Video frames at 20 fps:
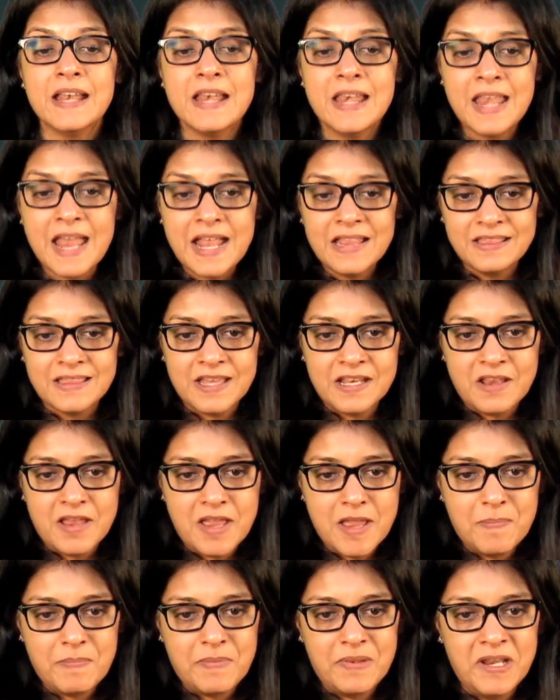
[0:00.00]
then let that
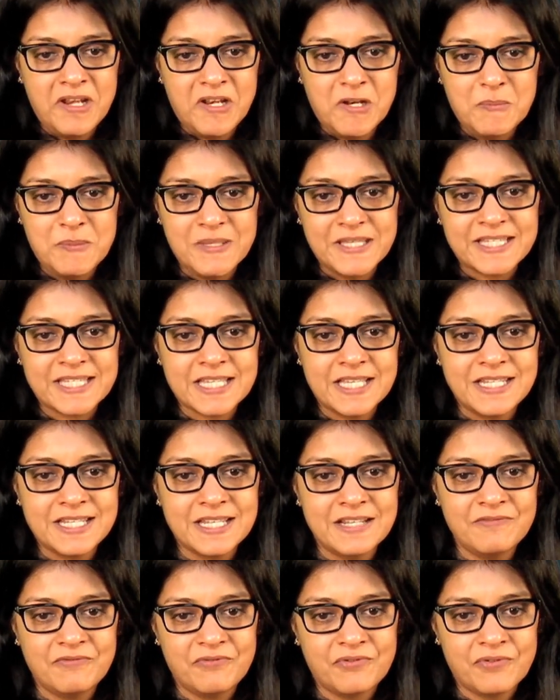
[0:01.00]
hip little bit
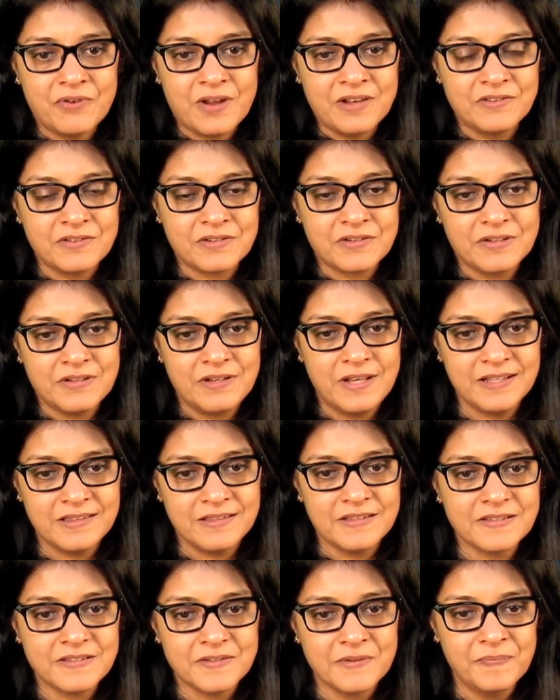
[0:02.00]
sit in front
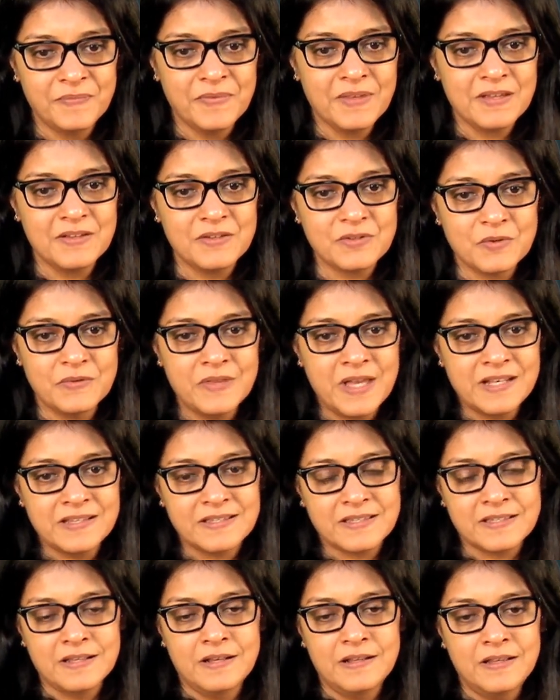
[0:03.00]
like this. So,
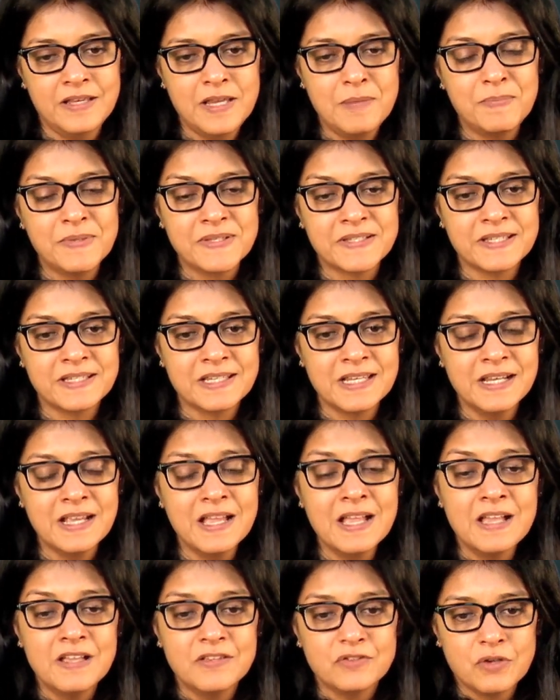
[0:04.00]
that hip is sitting.
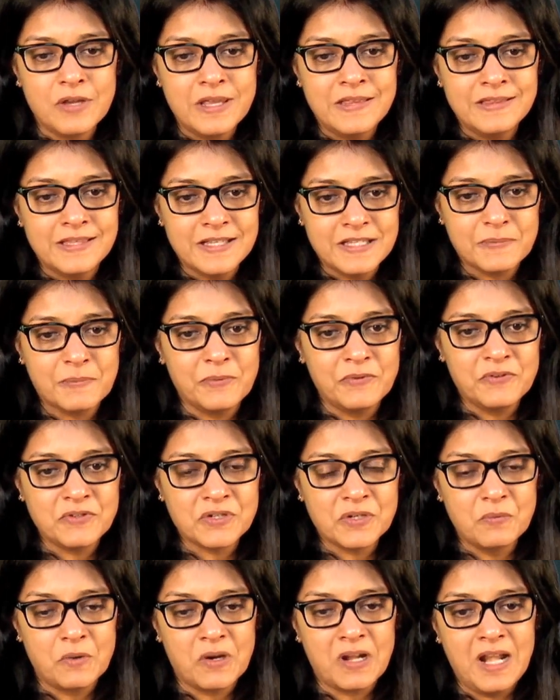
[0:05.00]
So, in this
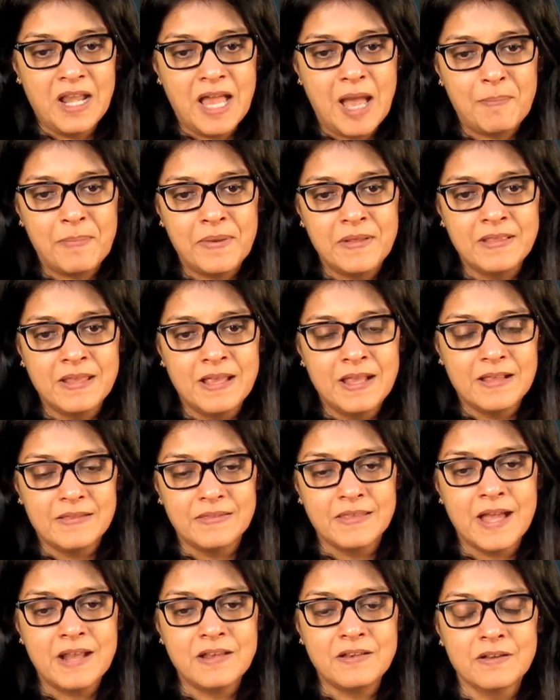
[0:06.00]
position what will happen,
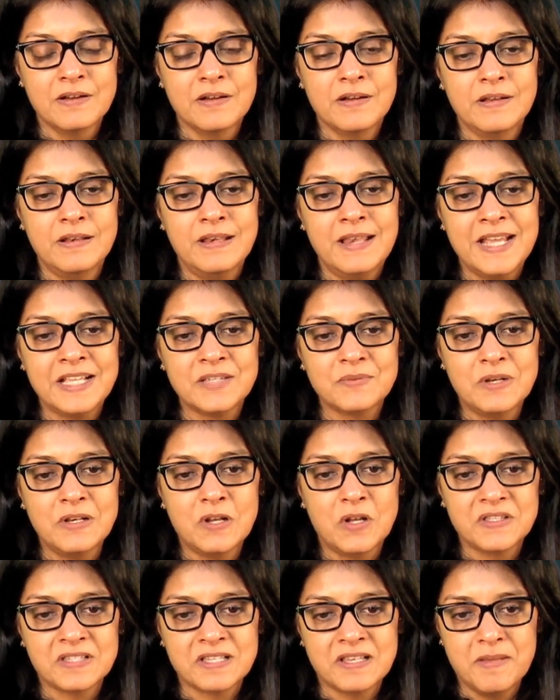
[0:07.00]
that legs will
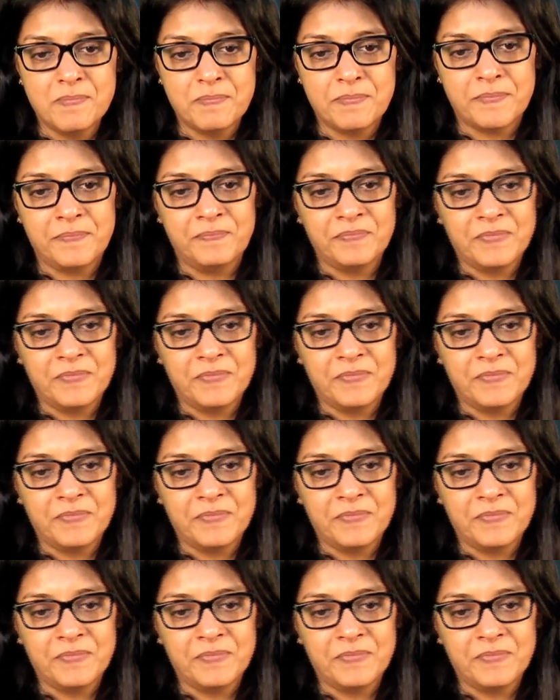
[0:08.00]
not slip,